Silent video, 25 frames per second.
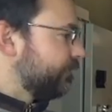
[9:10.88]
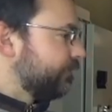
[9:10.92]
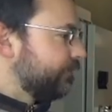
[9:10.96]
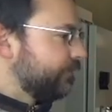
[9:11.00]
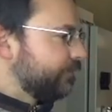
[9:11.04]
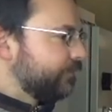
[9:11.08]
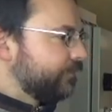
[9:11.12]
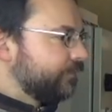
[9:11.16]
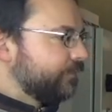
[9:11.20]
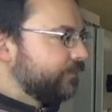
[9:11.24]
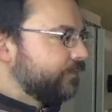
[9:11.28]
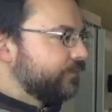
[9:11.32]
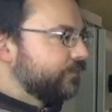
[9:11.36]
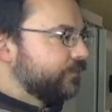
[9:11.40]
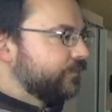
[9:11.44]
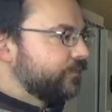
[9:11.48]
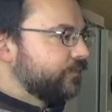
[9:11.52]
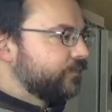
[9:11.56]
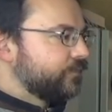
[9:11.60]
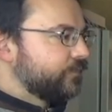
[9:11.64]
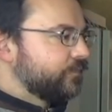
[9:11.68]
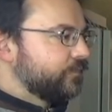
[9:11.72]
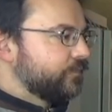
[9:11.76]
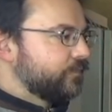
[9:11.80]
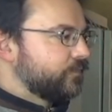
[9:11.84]

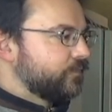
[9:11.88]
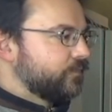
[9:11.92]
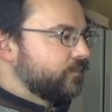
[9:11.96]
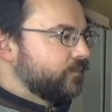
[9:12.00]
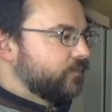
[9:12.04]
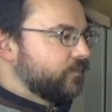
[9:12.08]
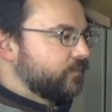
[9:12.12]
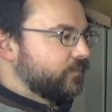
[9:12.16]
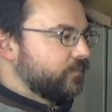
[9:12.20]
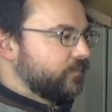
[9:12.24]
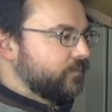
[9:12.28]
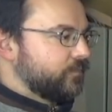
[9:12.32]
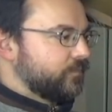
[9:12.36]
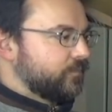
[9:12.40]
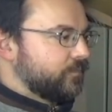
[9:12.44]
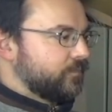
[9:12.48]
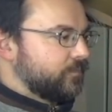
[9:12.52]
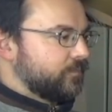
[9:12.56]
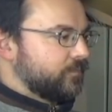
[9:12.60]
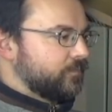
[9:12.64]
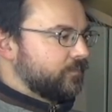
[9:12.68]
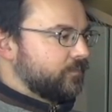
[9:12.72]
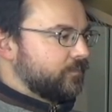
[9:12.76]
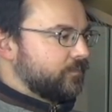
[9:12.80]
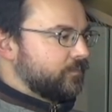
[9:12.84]

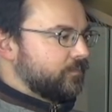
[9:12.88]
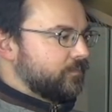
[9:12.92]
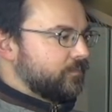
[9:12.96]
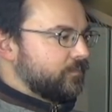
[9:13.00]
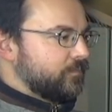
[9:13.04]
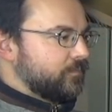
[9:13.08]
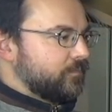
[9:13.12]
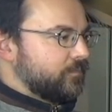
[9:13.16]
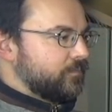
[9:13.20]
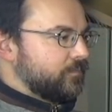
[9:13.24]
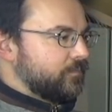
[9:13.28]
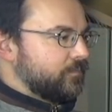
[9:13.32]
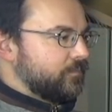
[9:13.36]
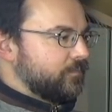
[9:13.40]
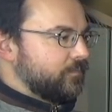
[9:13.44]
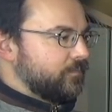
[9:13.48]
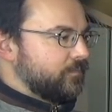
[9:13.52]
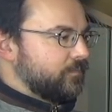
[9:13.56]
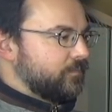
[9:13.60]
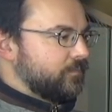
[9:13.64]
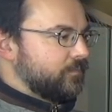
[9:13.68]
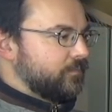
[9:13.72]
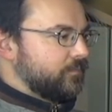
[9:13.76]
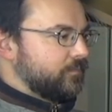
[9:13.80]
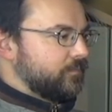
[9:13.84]

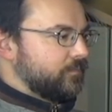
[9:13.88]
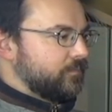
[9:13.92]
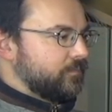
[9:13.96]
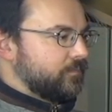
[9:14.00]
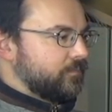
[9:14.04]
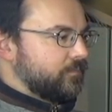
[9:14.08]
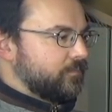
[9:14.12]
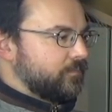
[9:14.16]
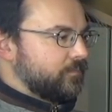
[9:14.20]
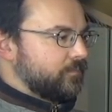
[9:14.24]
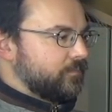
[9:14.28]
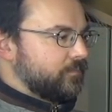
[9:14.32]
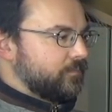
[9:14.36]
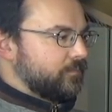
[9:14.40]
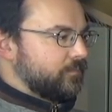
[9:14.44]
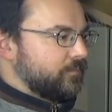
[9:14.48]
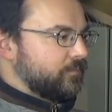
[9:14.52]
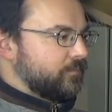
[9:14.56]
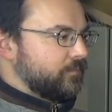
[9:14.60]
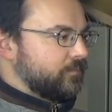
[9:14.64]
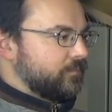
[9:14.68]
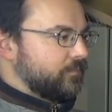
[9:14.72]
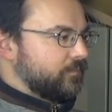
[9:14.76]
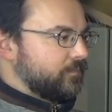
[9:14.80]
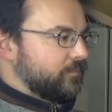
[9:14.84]
No words are spoken by the person on screen.